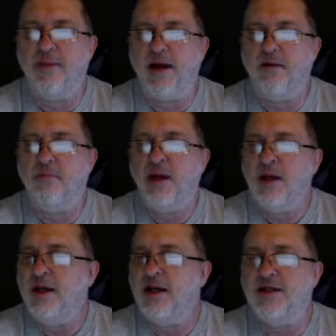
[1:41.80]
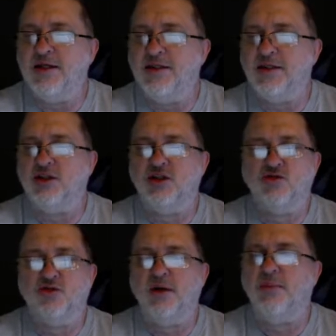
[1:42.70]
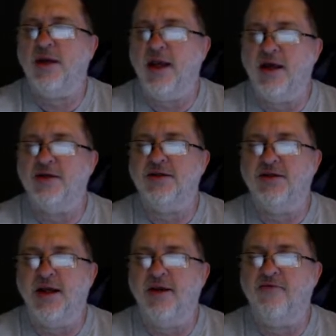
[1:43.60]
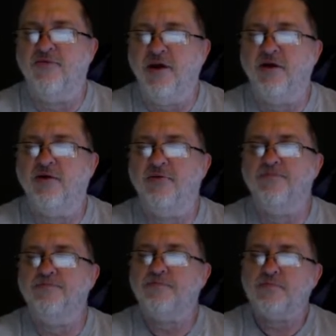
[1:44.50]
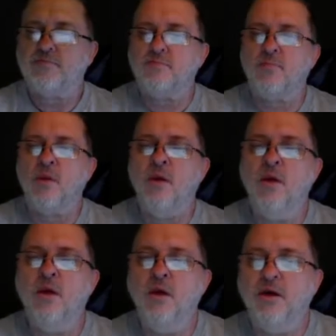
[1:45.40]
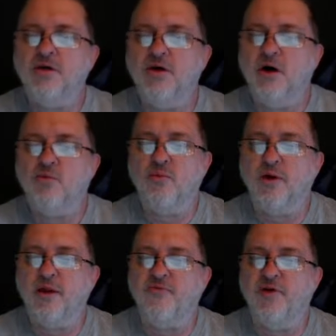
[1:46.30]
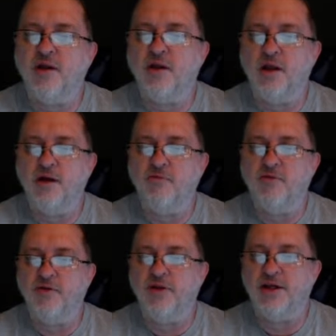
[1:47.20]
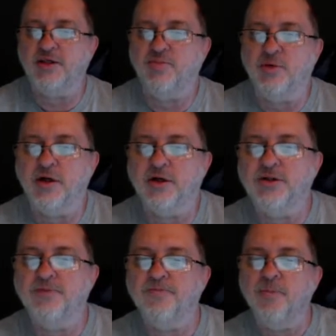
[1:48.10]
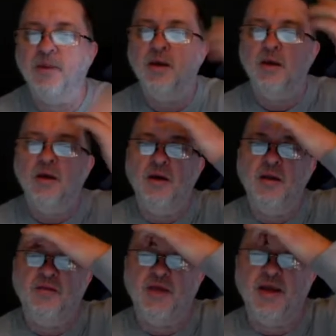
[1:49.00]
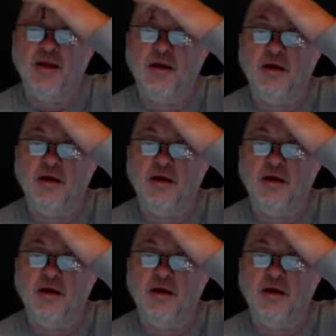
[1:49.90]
map. It just extremely had the same feel. So I really fell in love with East Bridge. Then